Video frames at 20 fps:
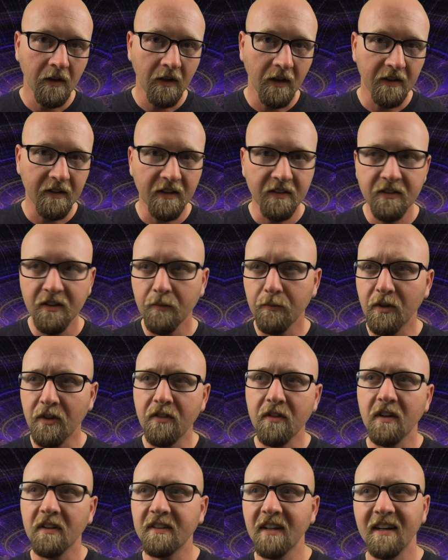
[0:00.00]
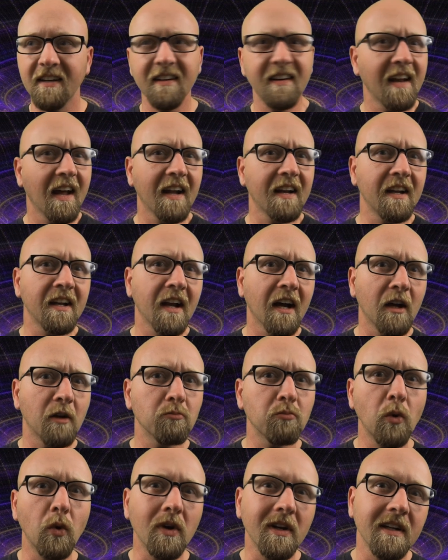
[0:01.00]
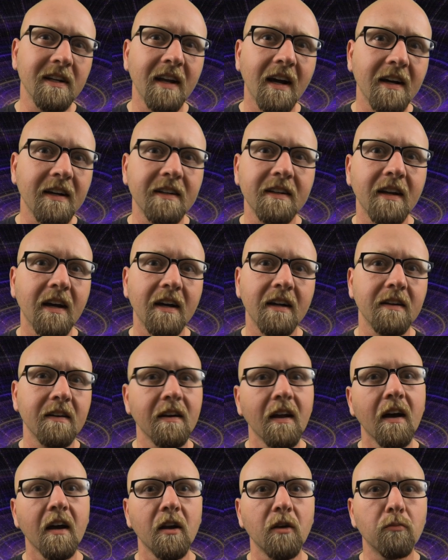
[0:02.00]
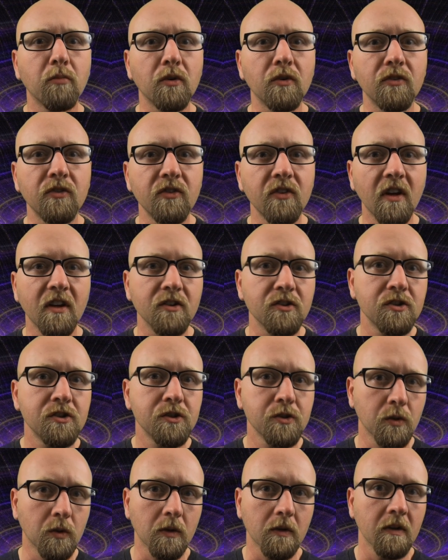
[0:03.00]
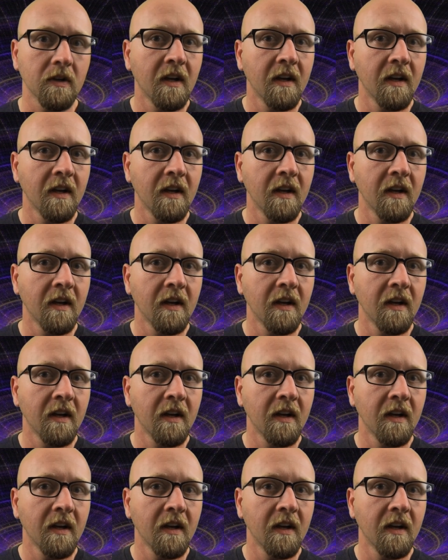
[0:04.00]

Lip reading: and they seem to think that 99.999% sure